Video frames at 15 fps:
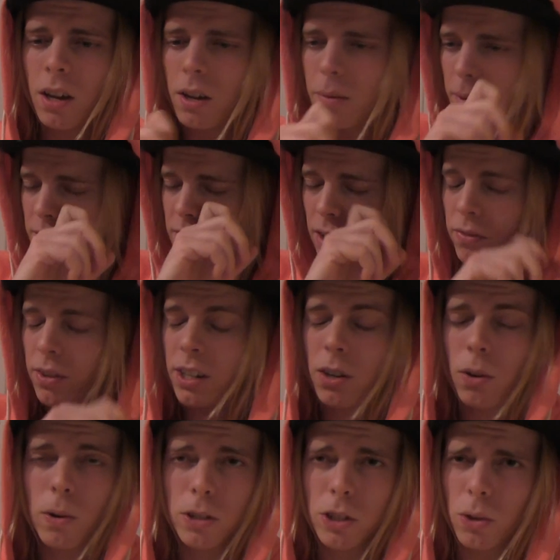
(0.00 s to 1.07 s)
myself. And
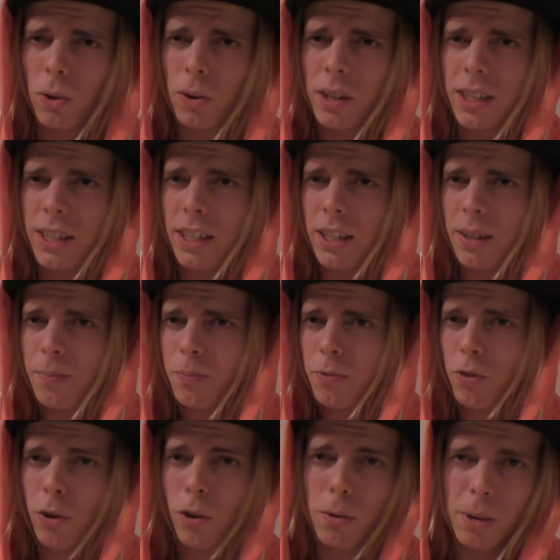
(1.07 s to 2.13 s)
also,
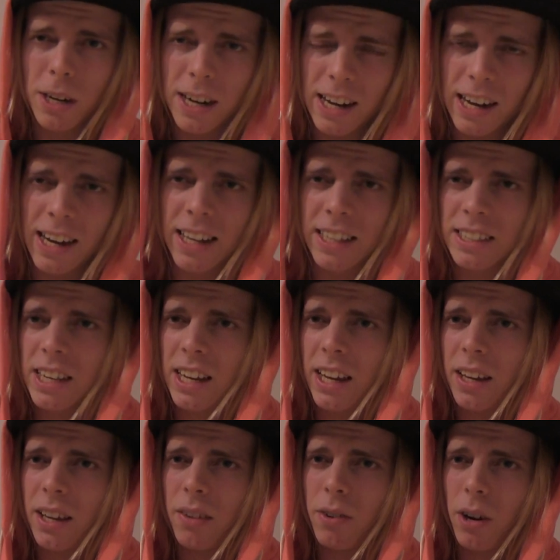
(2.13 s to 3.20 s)
for all my clients,
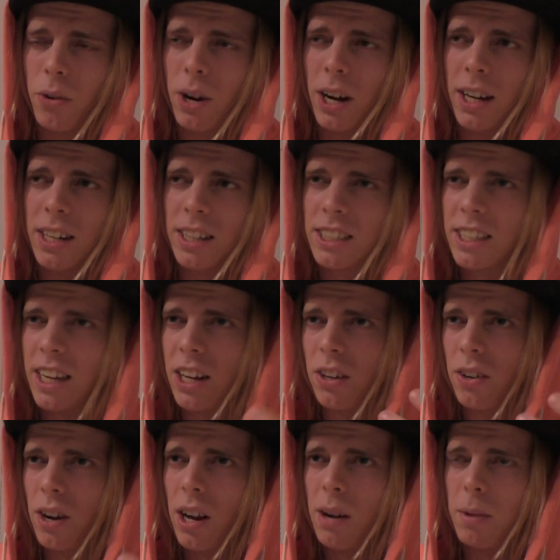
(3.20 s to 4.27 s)
like, if I write a
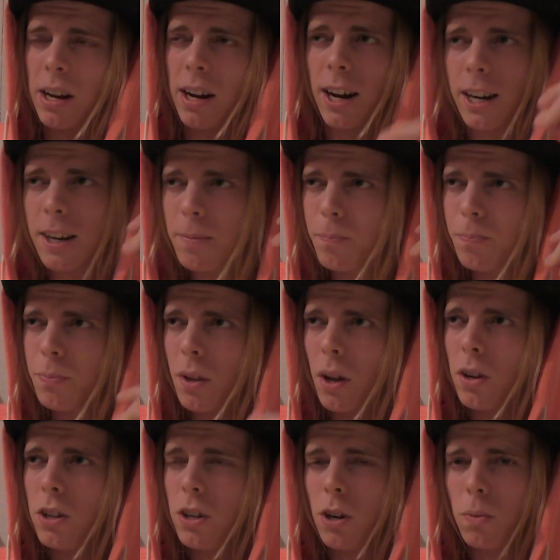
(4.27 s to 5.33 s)
schedule, I'll be like,
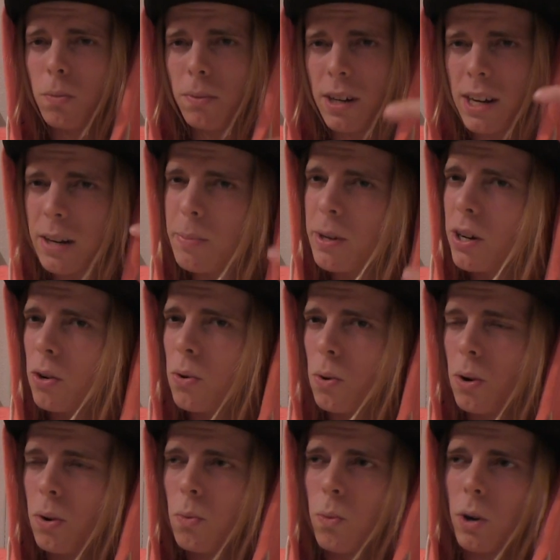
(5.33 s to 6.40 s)
you know, let me
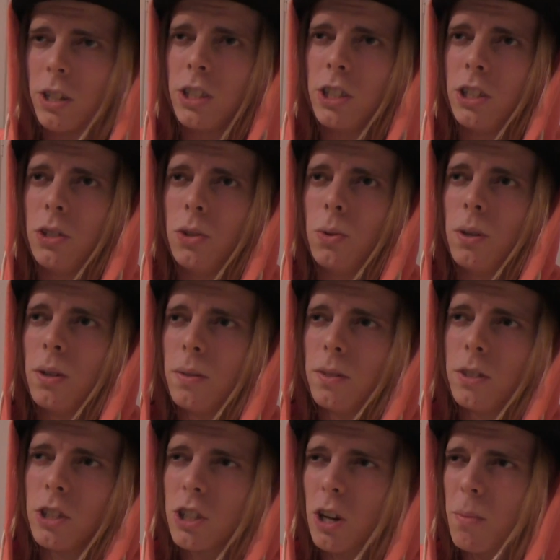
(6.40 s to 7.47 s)
know what you,
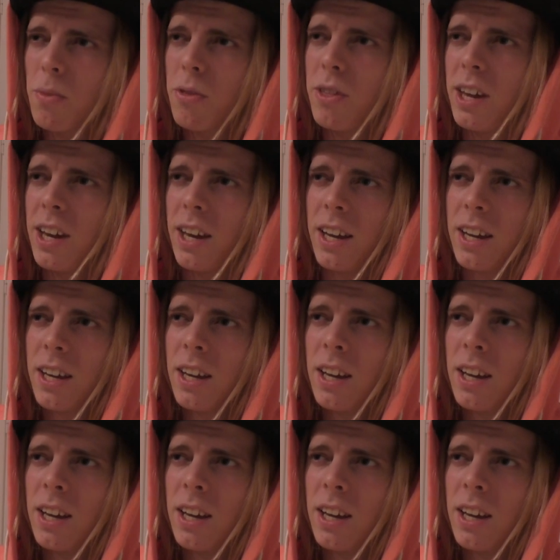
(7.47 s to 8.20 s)
something